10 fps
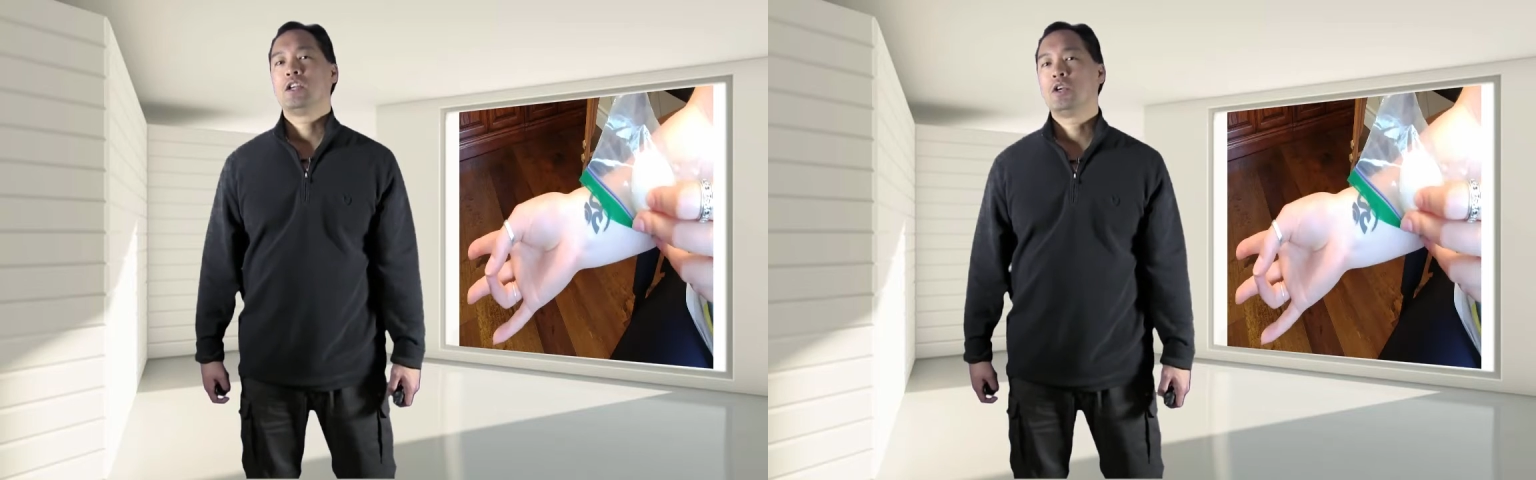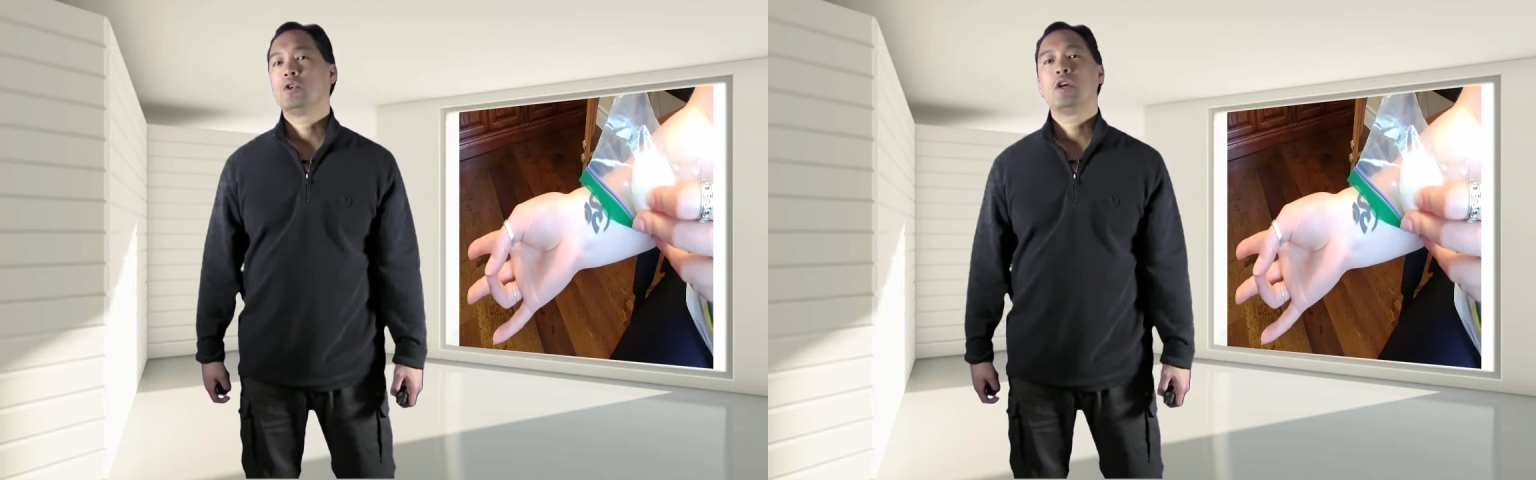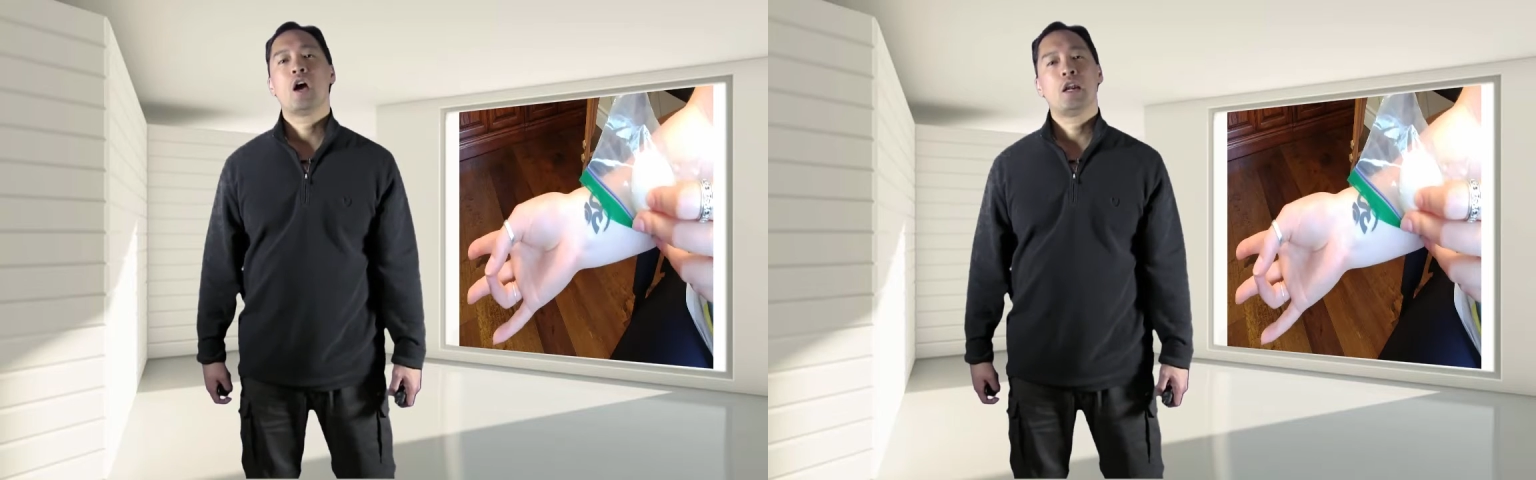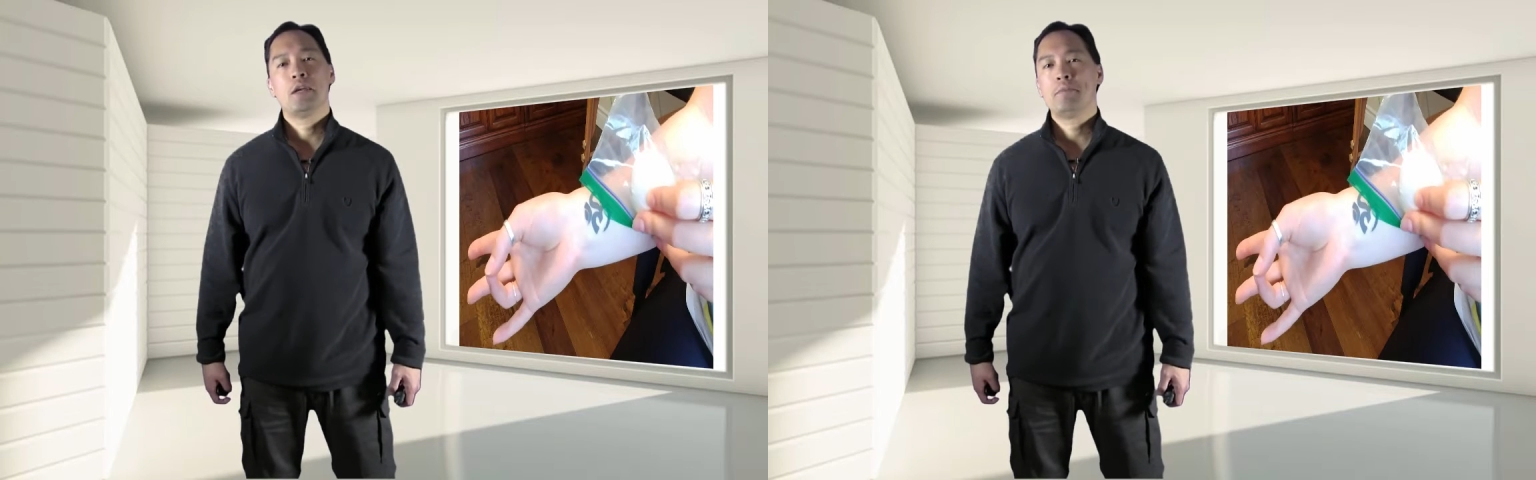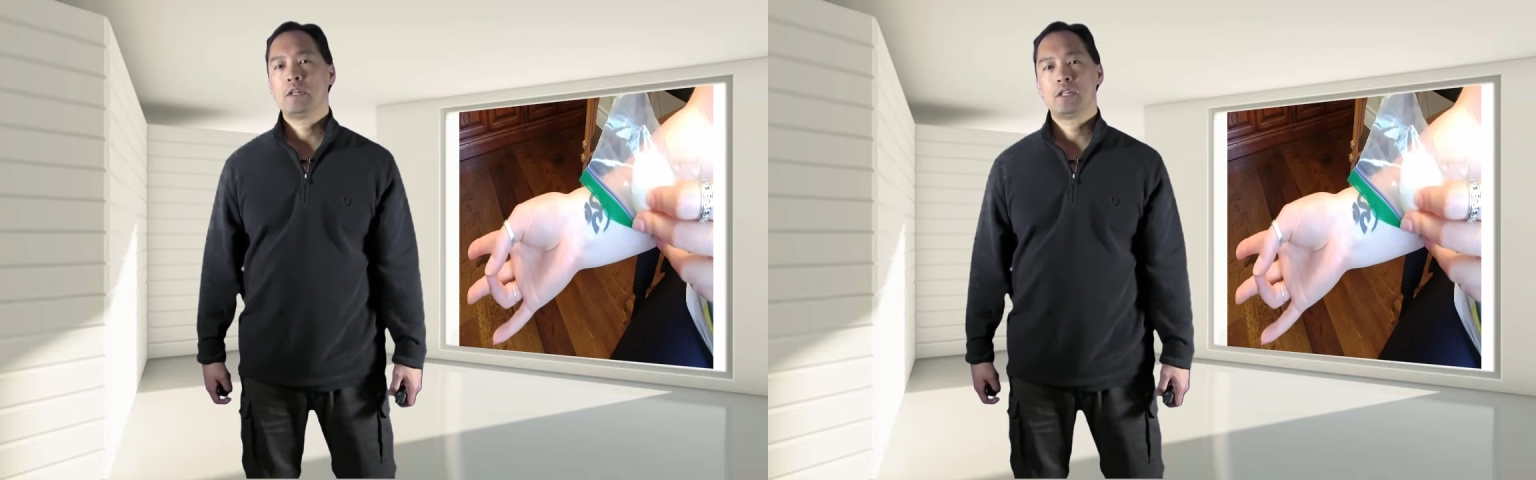You are not
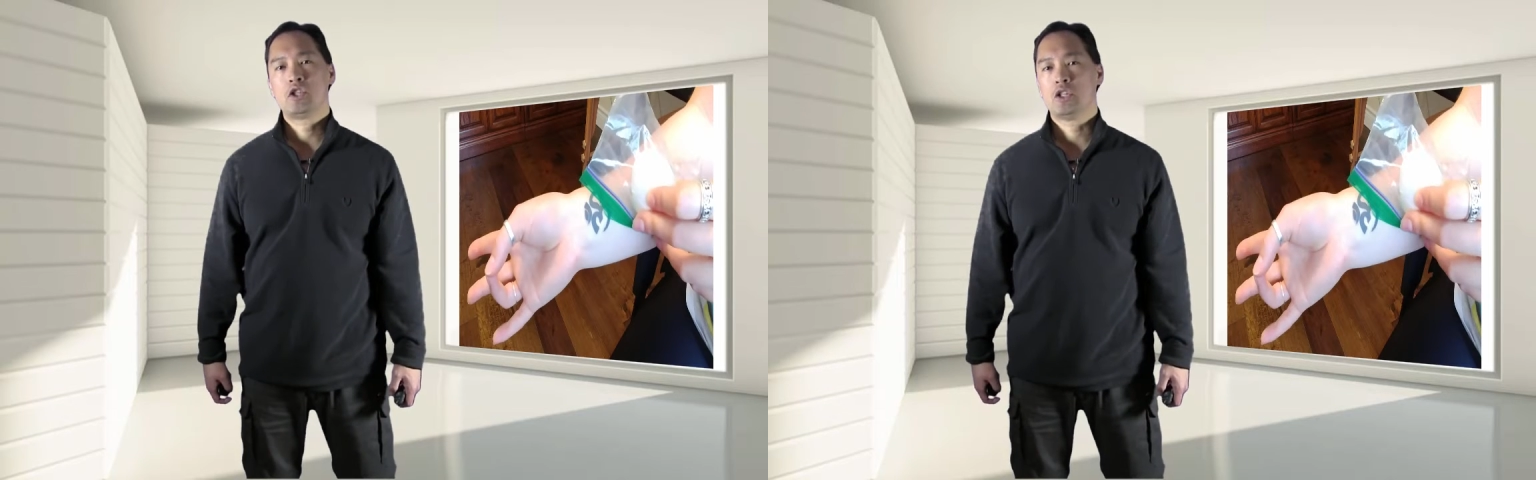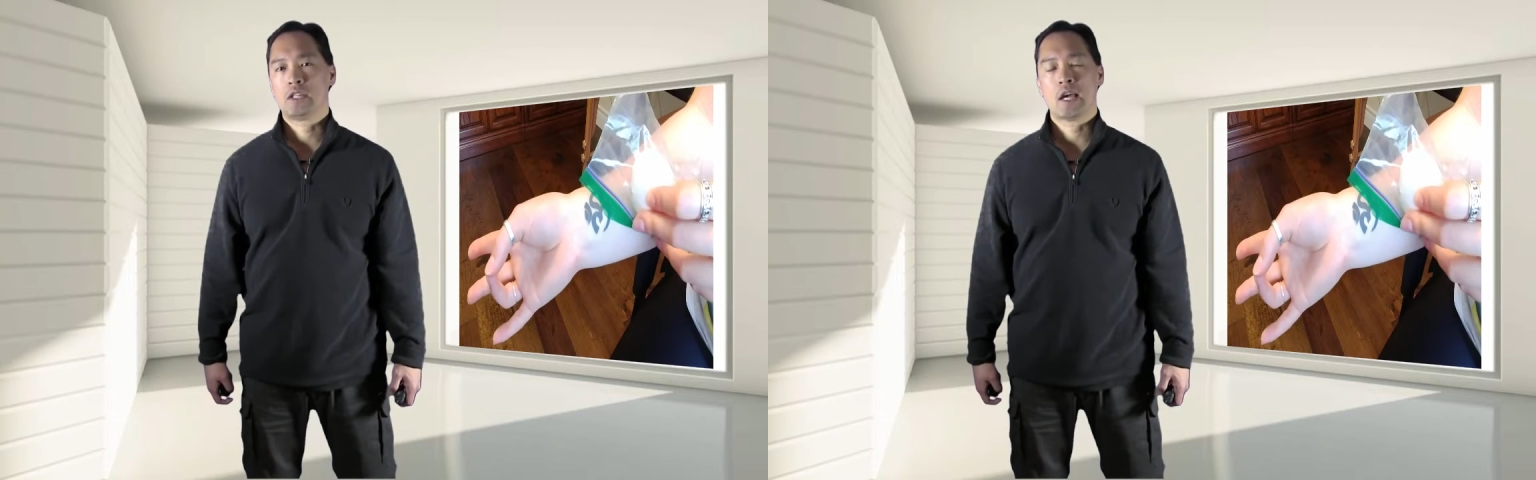limited to